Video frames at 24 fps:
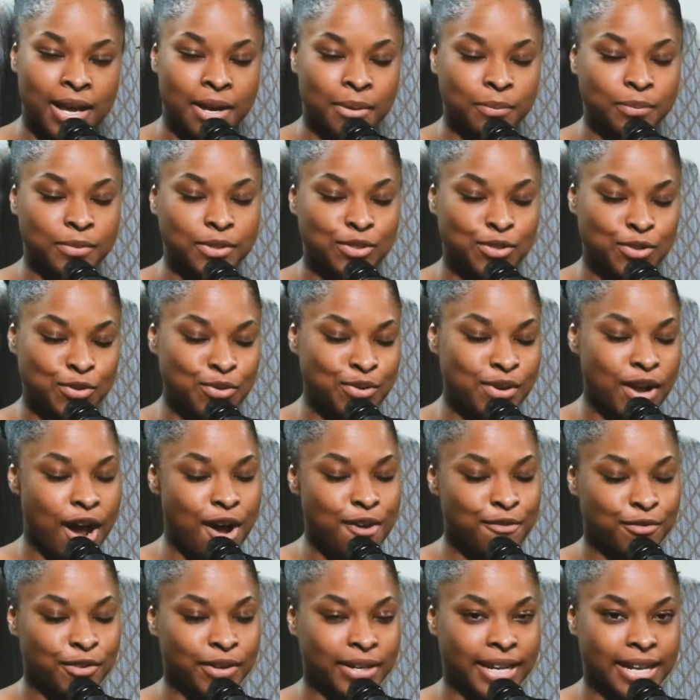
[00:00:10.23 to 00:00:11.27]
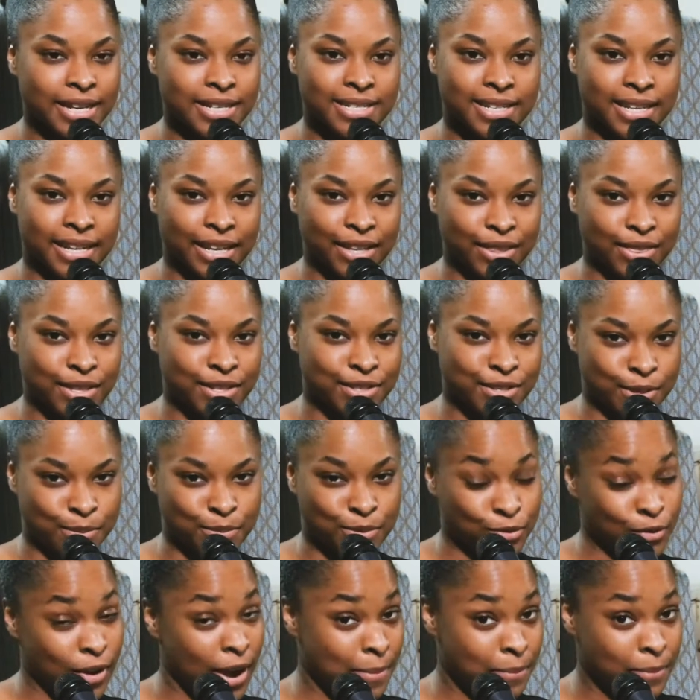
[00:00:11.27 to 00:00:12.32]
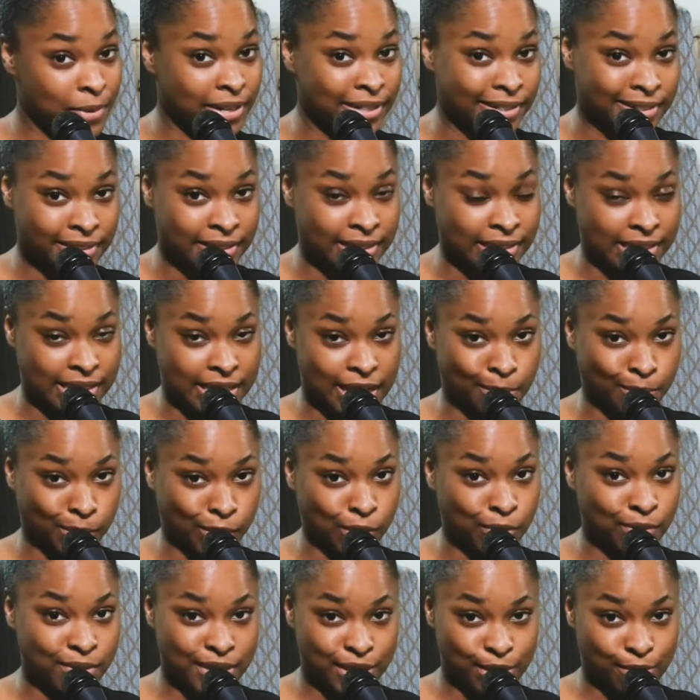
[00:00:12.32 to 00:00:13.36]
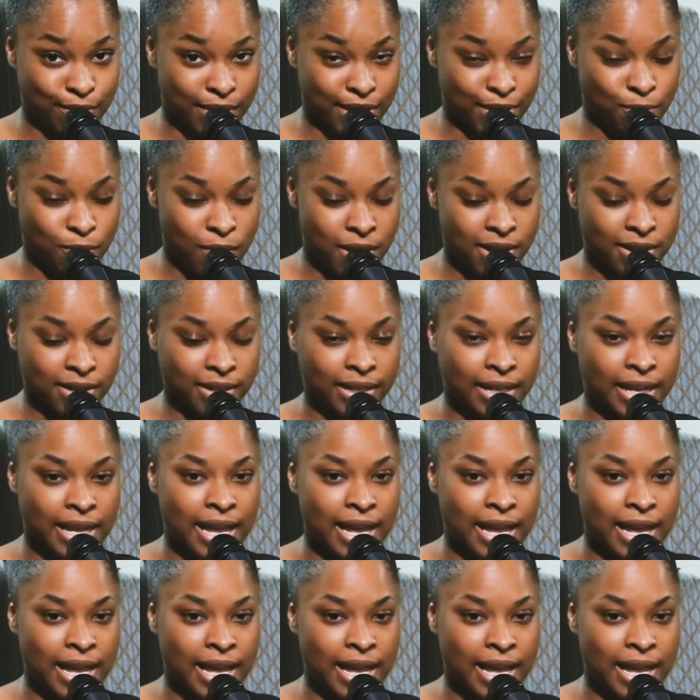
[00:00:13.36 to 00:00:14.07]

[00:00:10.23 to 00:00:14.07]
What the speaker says: Do not forget to hit the subscribe button down below. It's the red one.